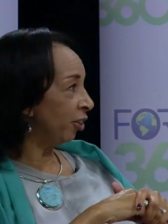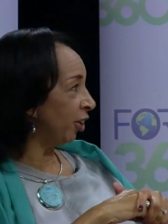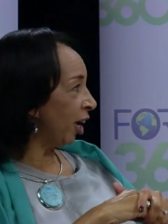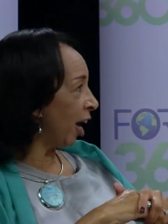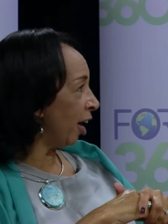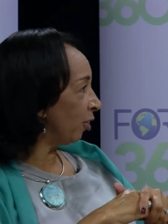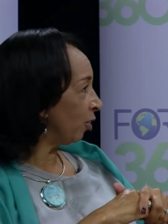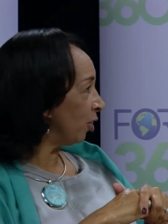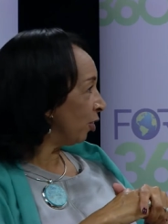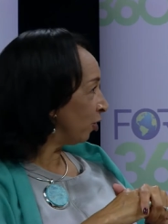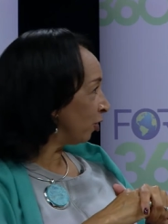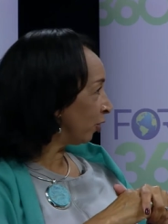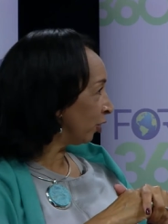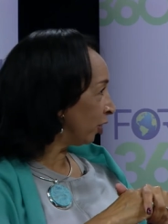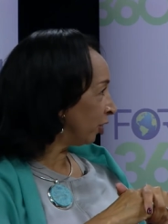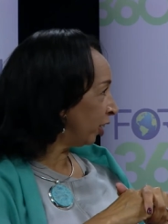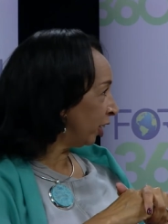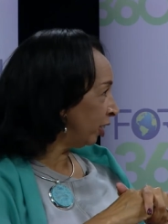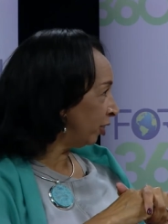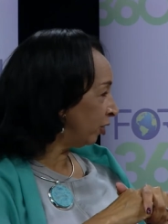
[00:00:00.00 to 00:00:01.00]
Akron circa
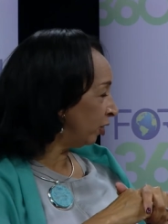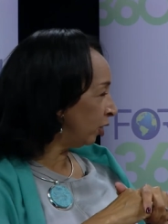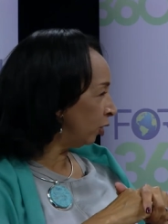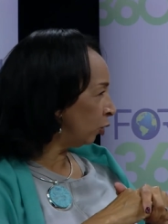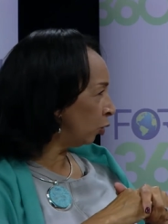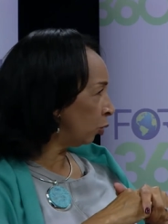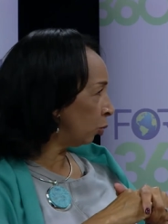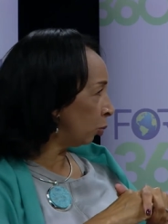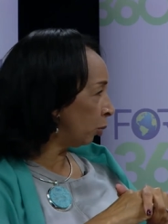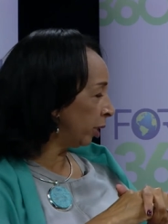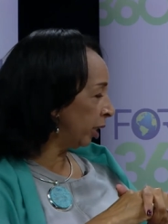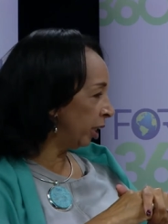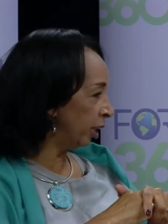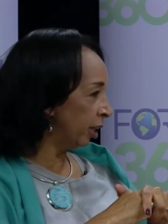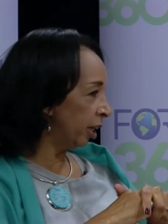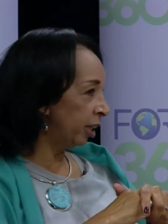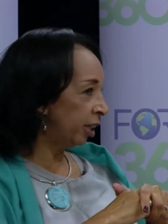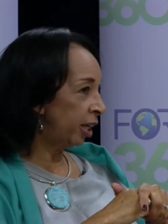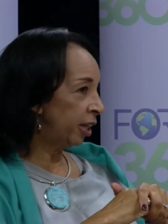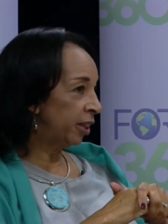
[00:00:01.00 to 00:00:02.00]
nineteen
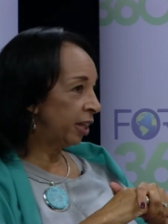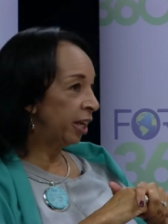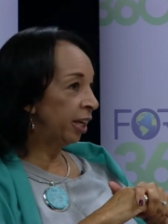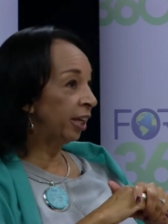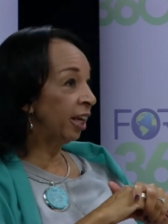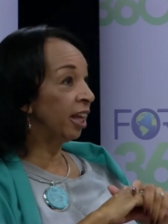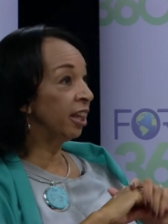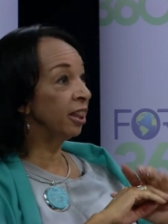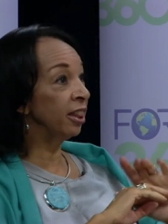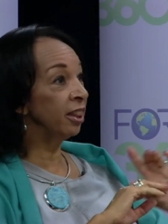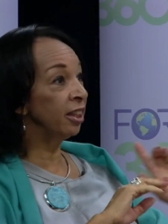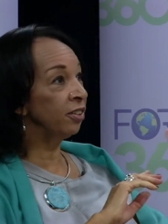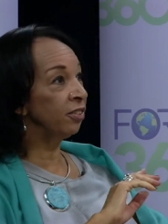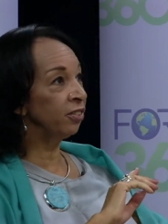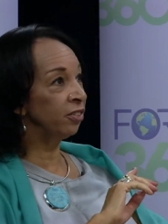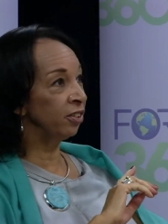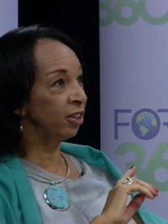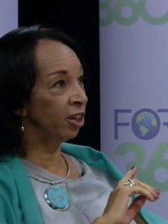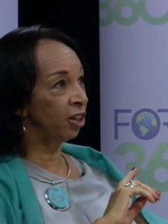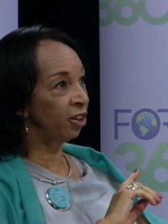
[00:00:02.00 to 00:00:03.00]
twenty-nine, I think. Yes. And
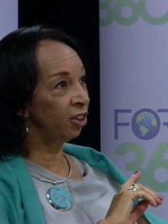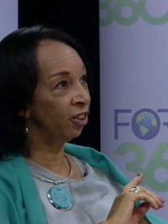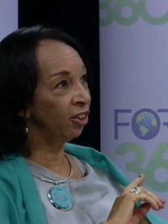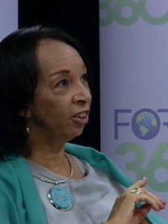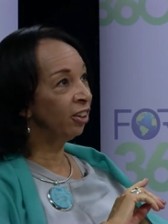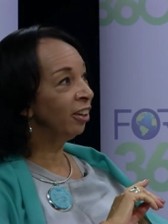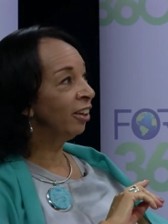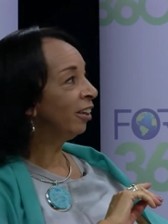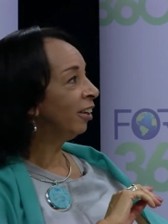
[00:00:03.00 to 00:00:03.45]
this year,